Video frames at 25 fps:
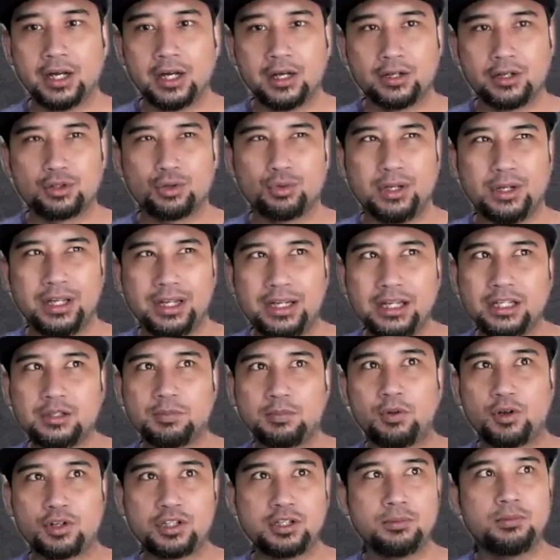so it is
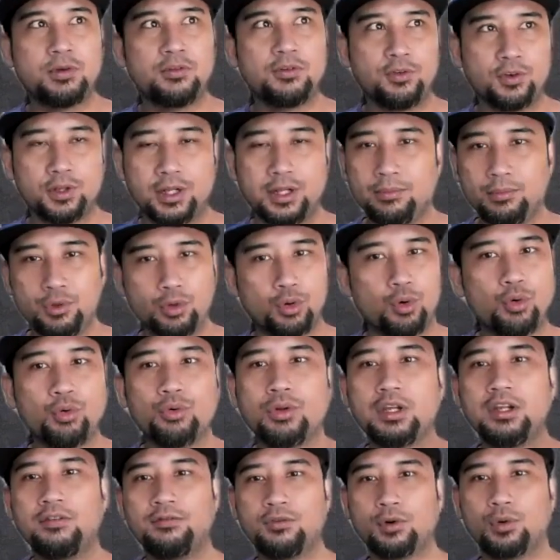possible for them to
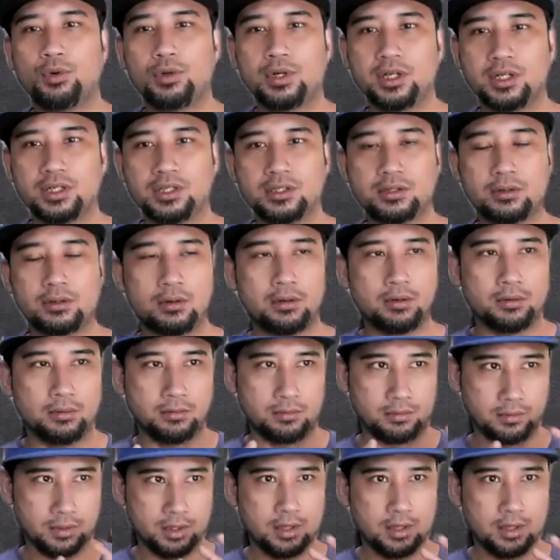only focus on